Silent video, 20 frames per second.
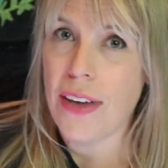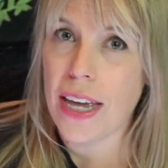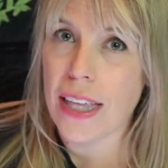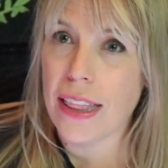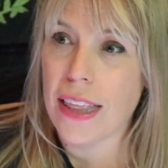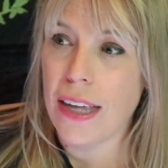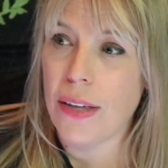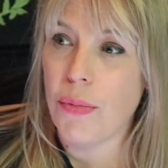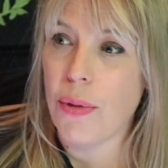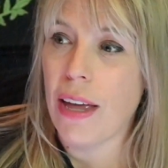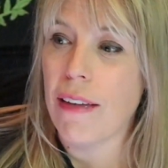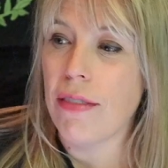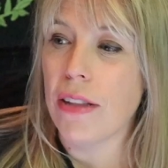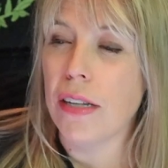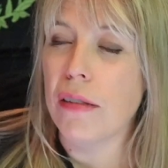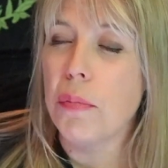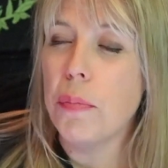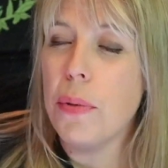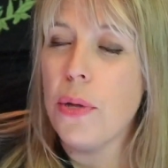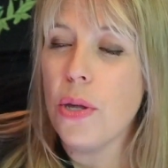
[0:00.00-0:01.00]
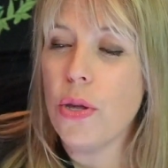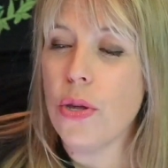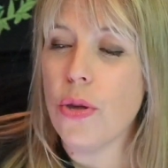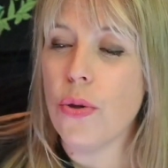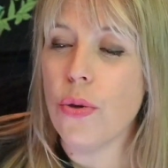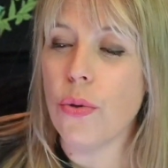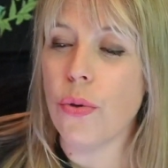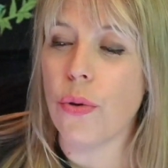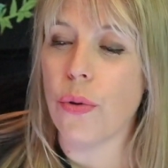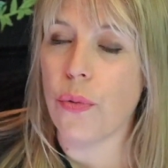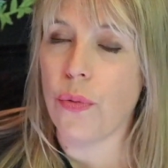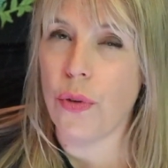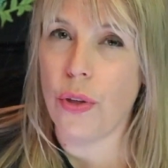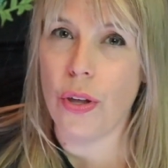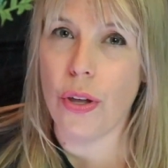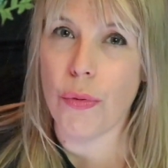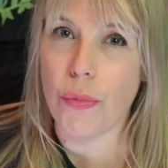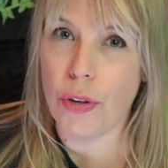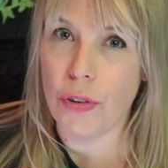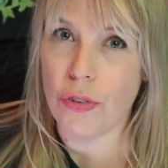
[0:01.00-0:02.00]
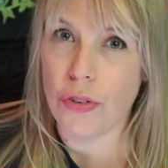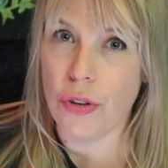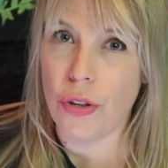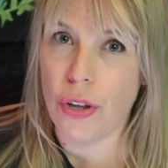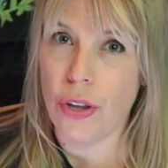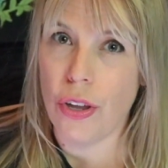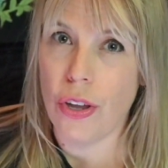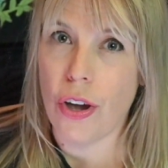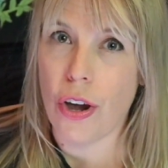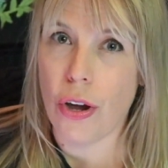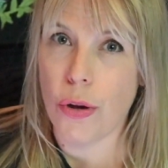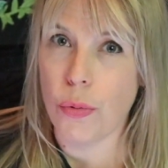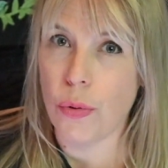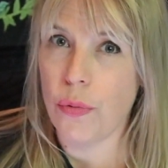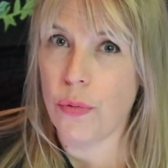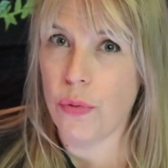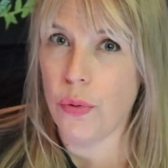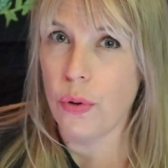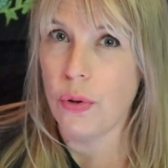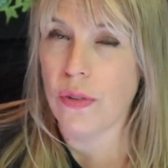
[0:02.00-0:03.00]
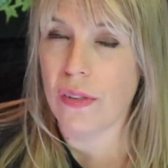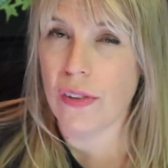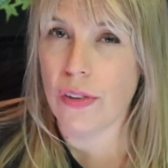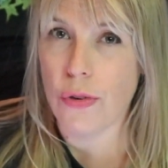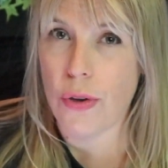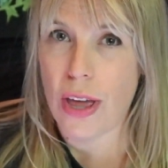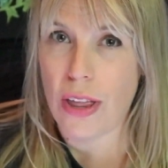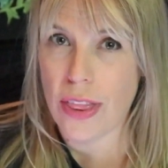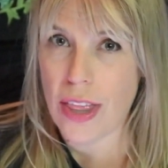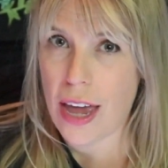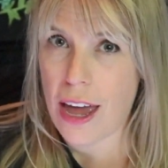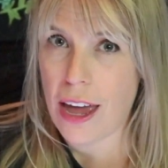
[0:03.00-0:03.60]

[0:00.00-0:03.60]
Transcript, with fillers: fact that we have these beautiful original hardwood floors throughout the